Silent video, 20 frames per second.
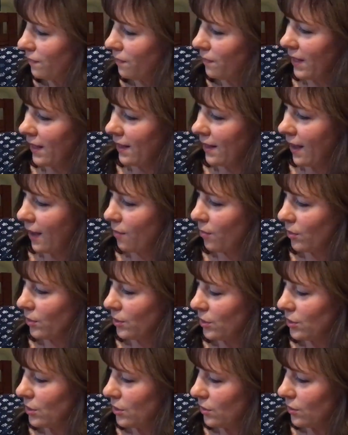being able
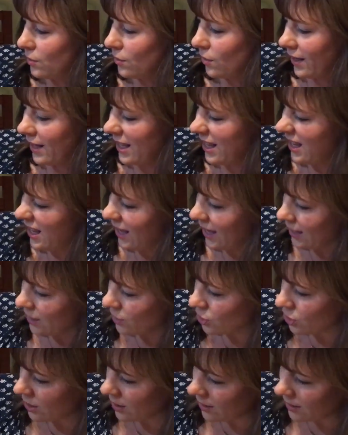to do like
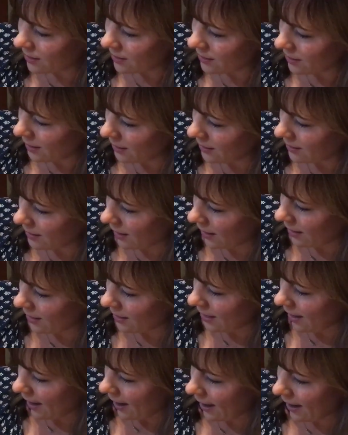EKGs, things like
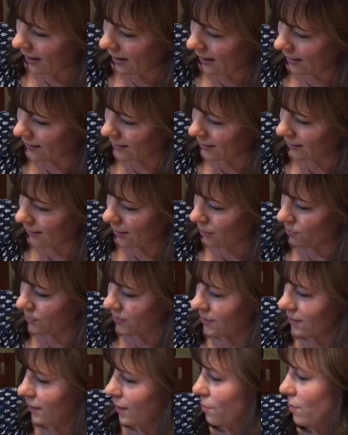that, keep a
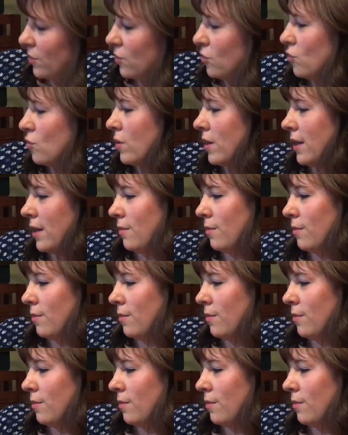sleep and dream